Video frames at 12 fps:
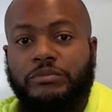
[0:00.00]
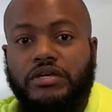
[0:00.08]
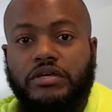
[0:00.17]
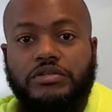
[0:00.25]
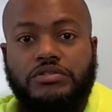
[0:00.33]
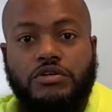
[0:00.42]

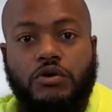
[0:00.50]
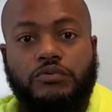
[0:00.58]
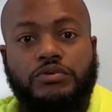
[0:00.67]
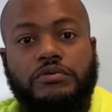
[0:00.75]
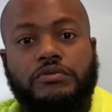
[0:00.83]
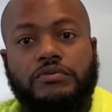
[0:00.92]
So
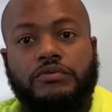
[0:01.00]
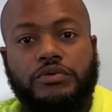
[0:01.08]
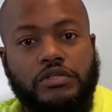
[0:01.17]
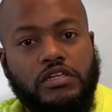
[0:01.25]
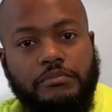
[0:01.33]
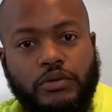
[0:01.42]
we're a
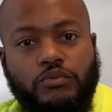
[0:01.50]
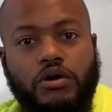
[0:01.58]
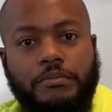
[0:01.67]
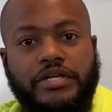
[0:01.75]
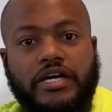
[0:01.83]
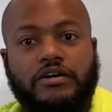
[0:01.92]
little bit warmer
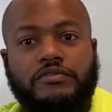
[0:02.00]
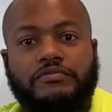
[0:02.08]
now.